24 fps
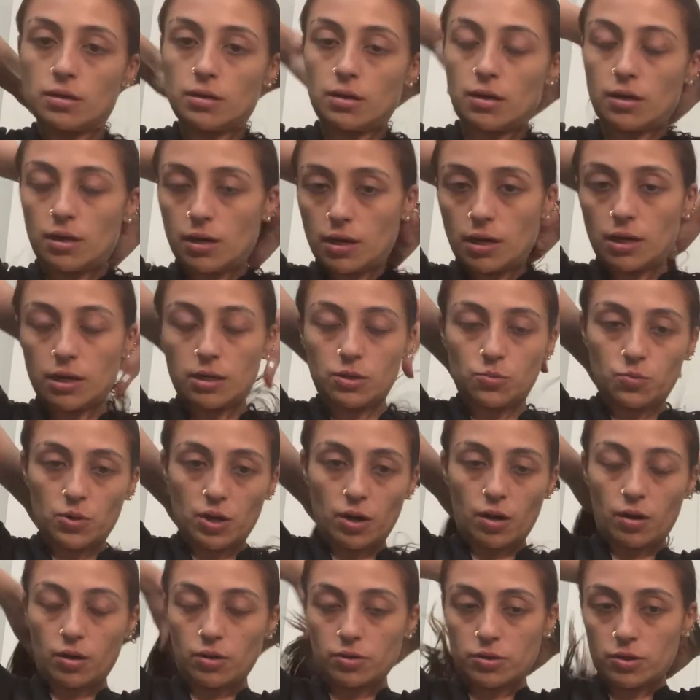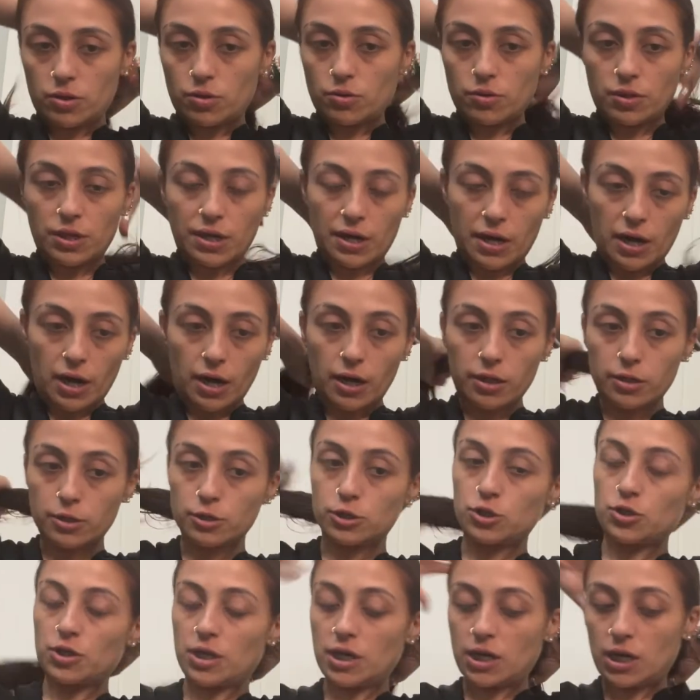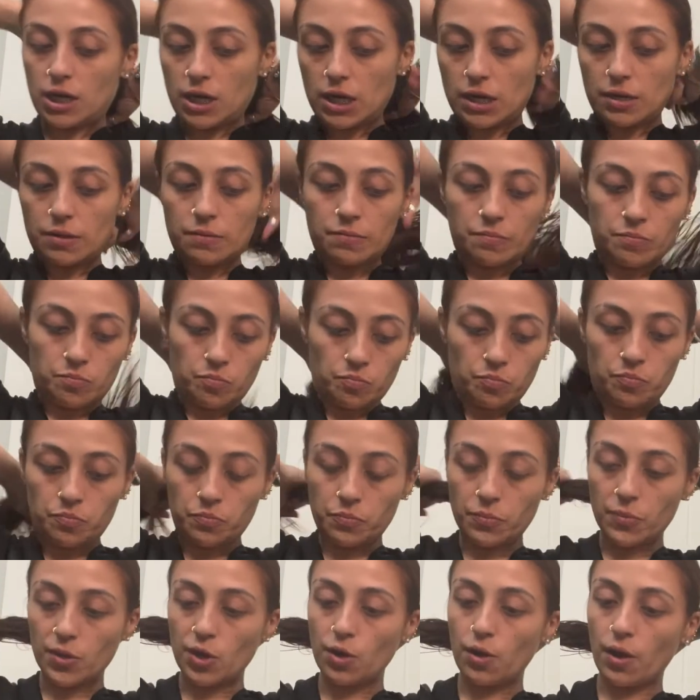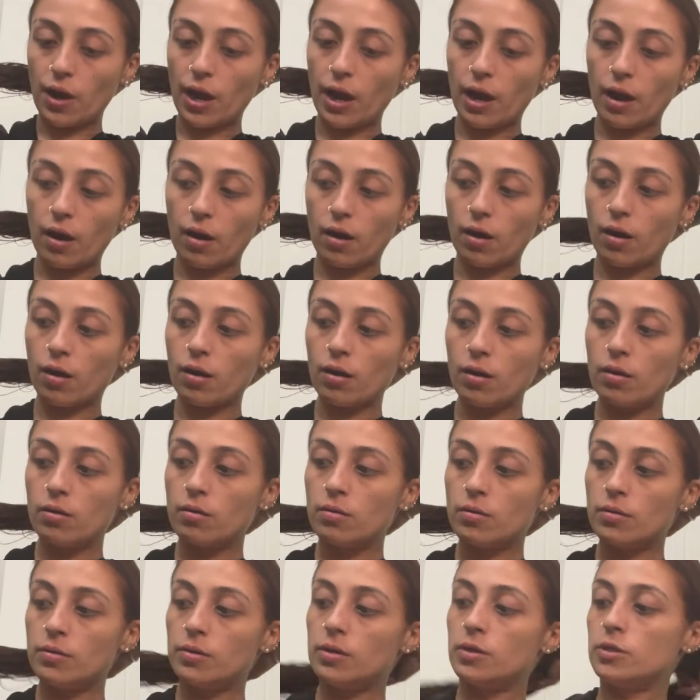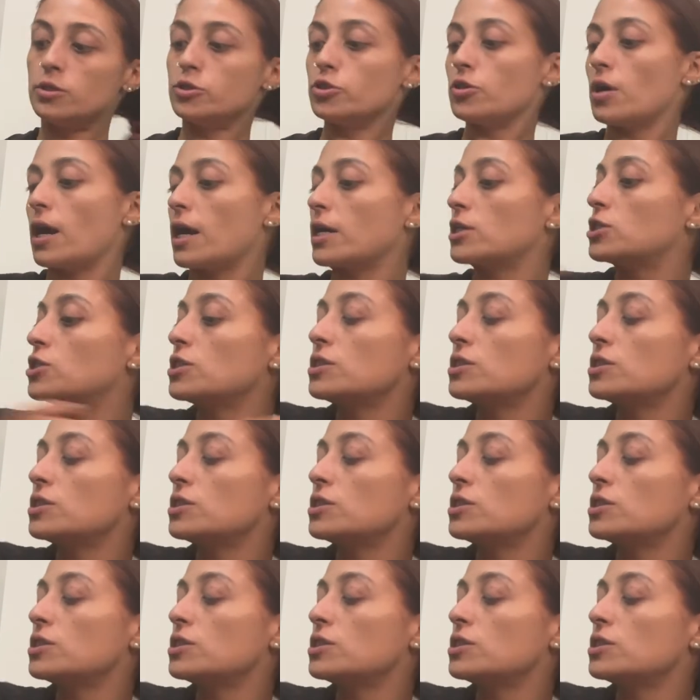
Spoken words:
And we all know that color treating your hair, traction